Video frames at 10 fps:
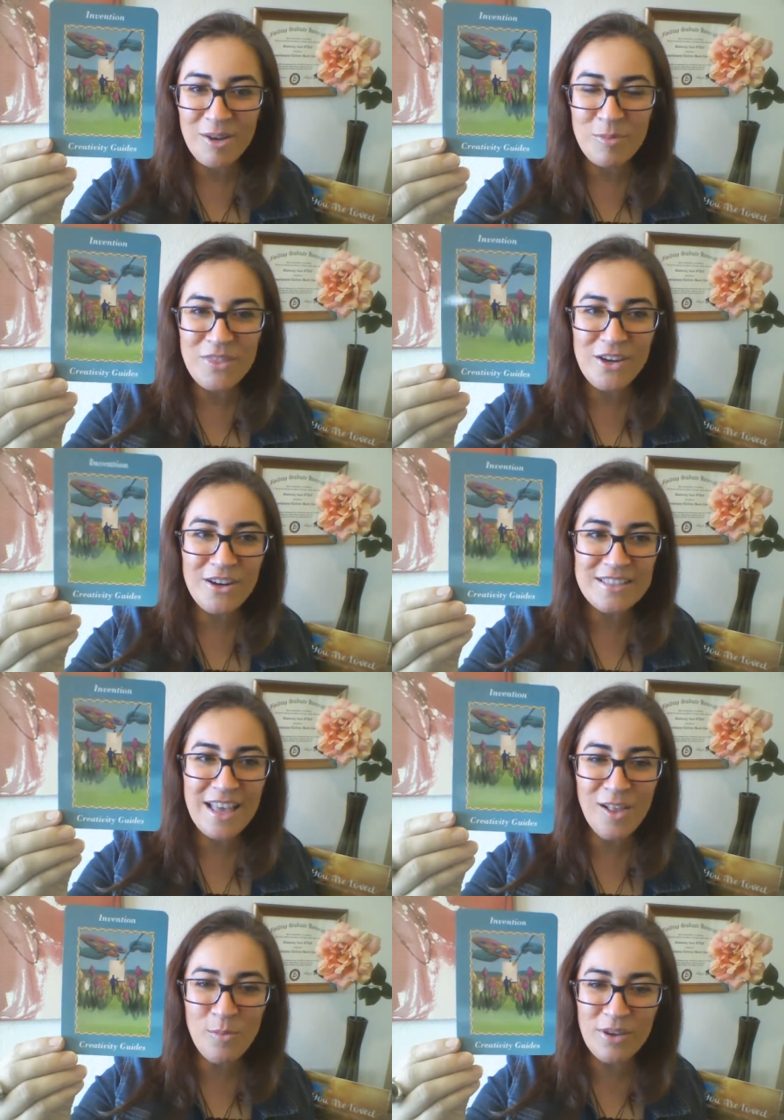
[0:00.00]
But there is
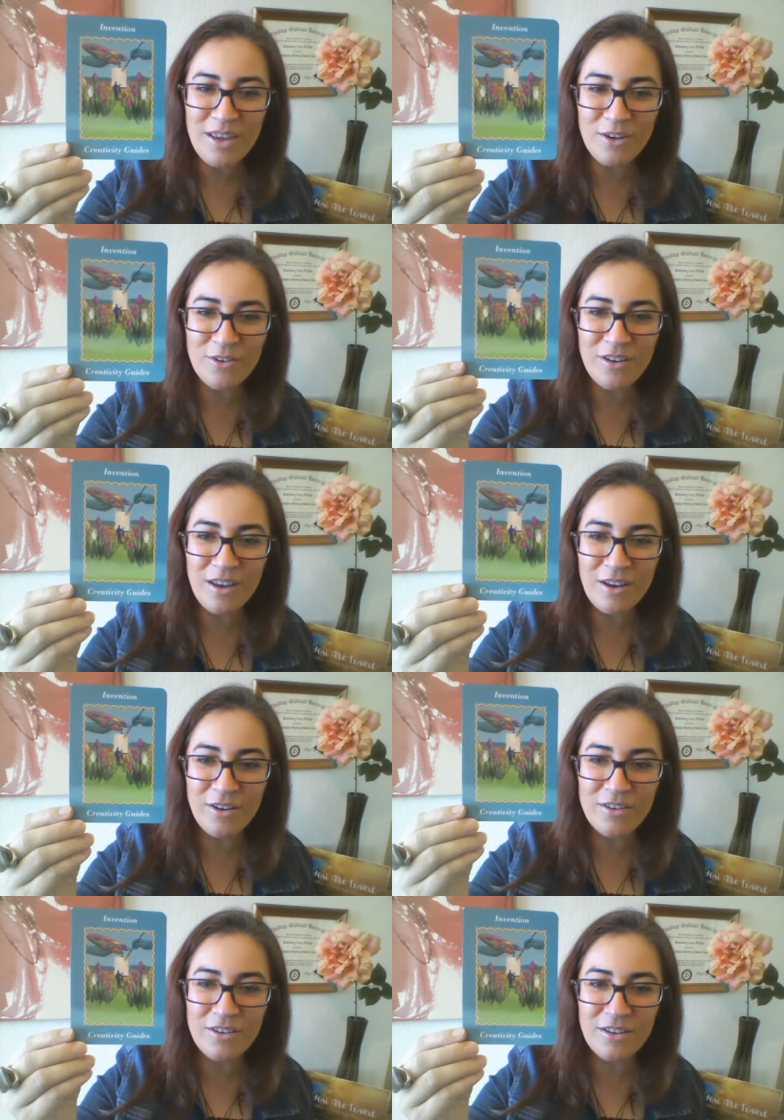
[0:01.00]
help and
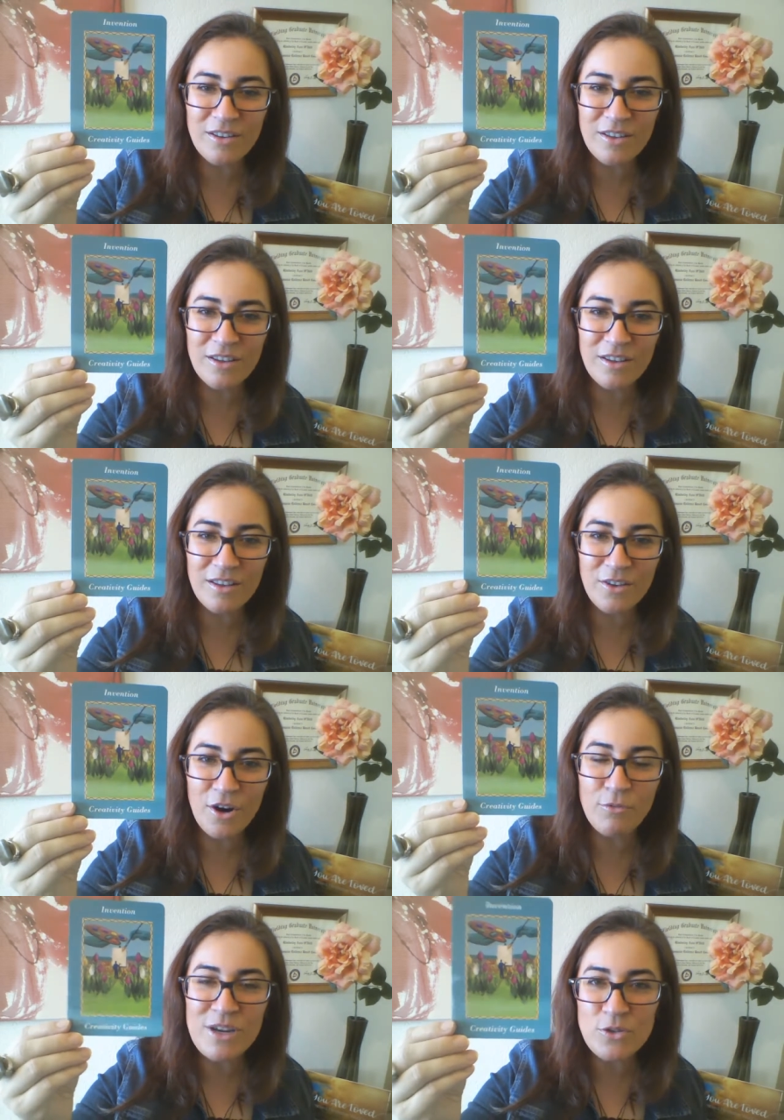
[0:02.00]
and there
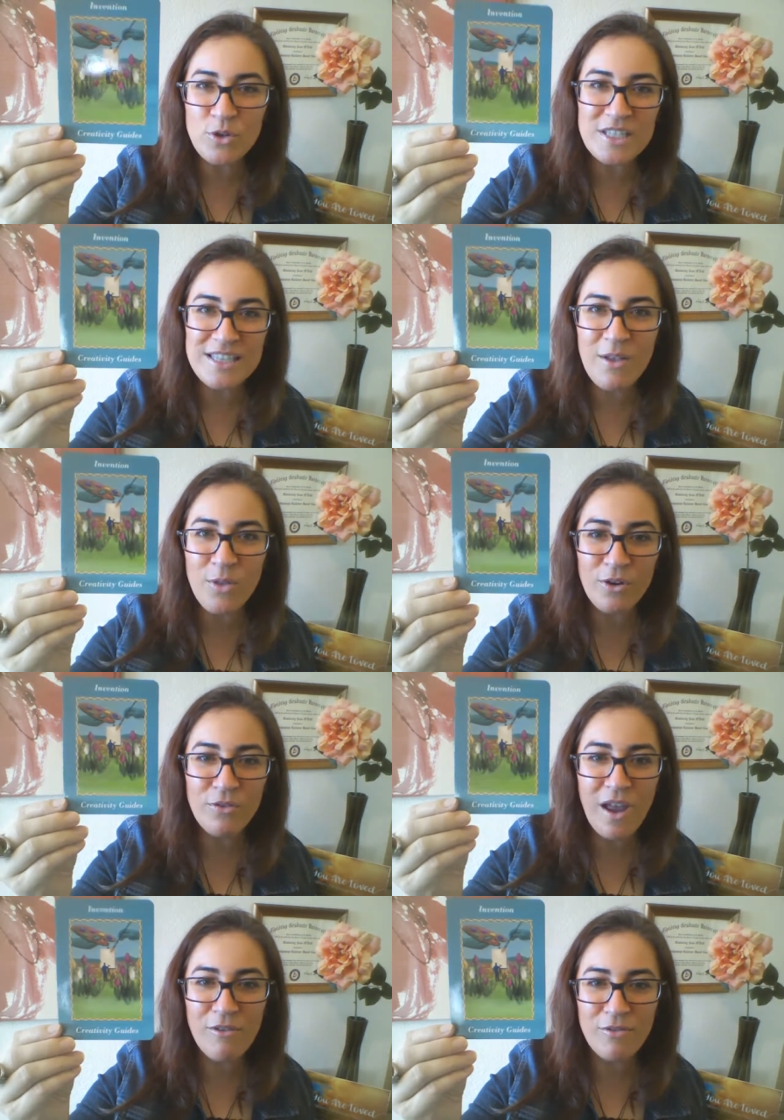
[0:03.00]
are resources out there
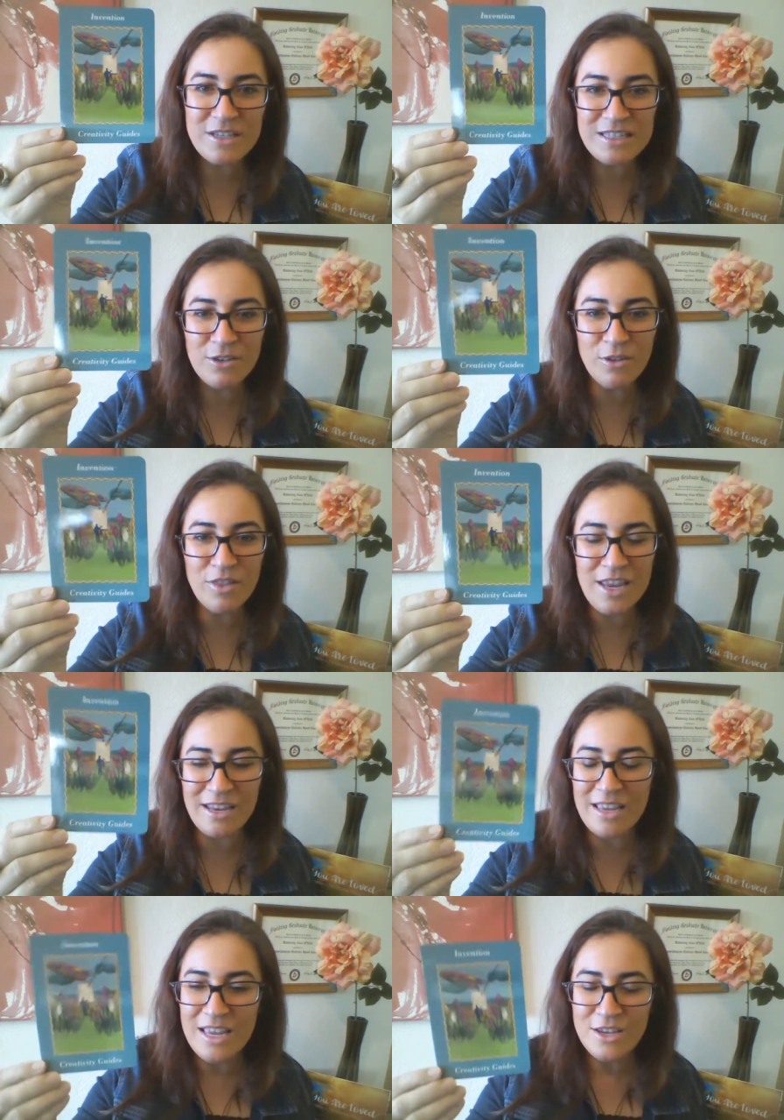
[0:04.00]
for every single
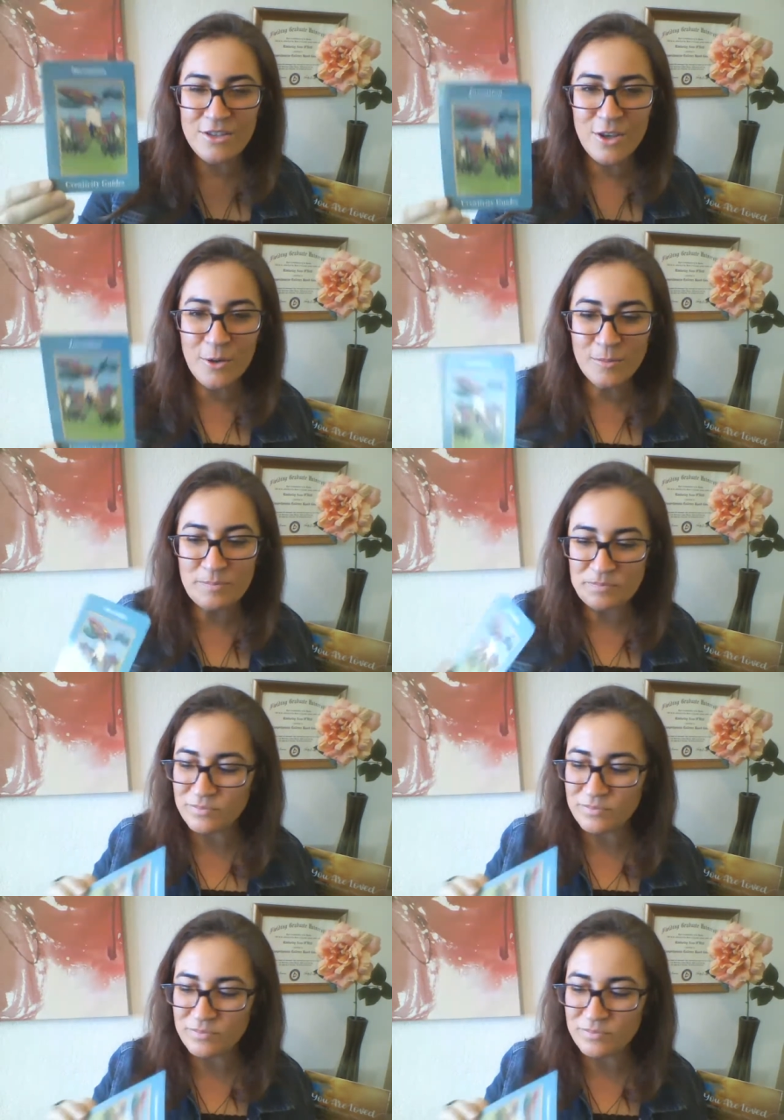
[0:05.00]
thing. So,